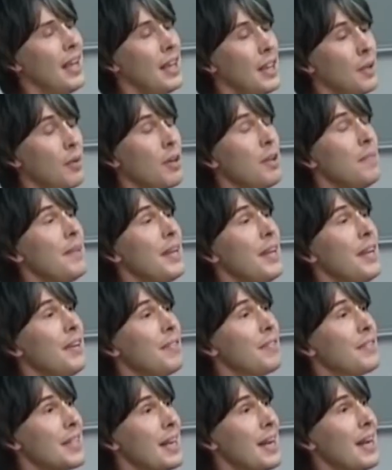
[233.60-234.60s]
There would have been
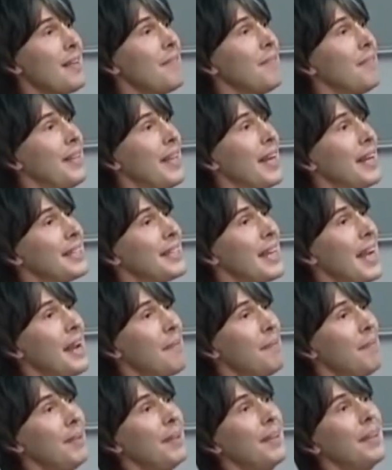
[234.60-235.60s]
enough time for that to
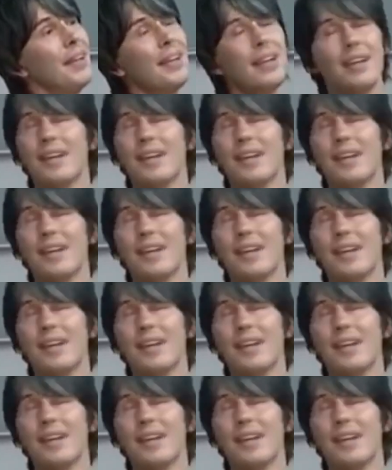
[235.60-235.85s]
happen,